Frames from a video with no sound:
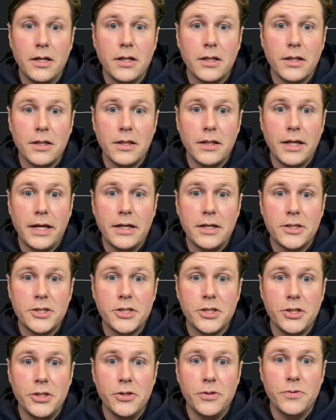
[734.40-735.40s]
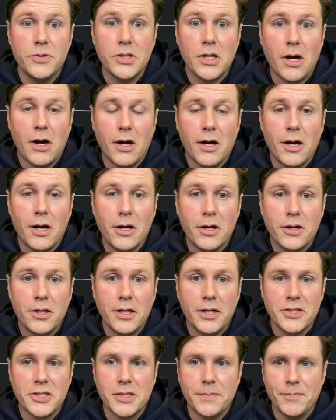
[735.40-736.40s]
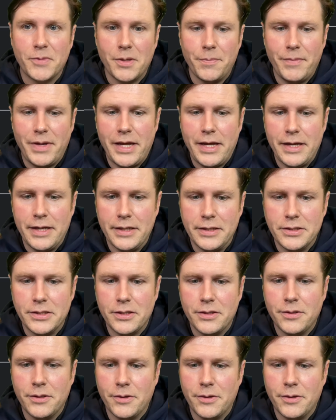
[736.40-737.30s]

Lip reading: Let us use our custom command.